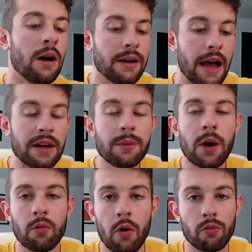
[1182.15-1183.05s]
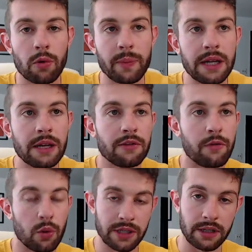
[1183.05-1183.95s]
Now, Ebron won't repeat his
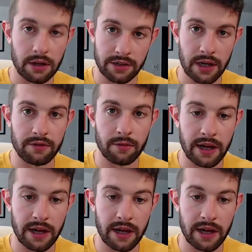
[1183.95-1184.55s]
14 touchdowns from